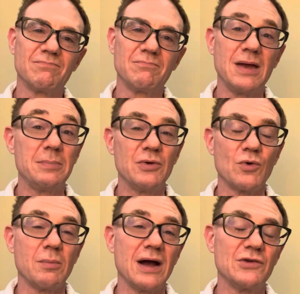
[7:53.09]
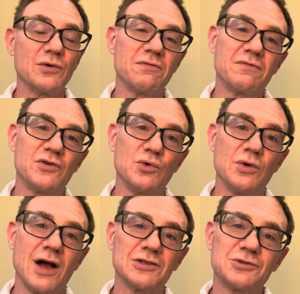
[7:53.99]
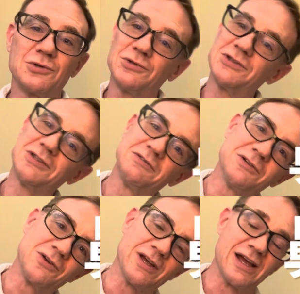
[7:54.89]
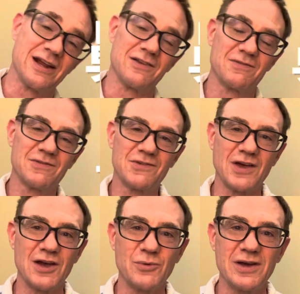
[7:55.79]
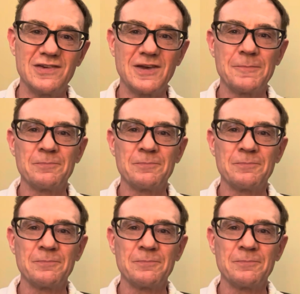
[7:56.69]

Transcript: maybe remind you of 2 nostrils, if you're looking at it sideways.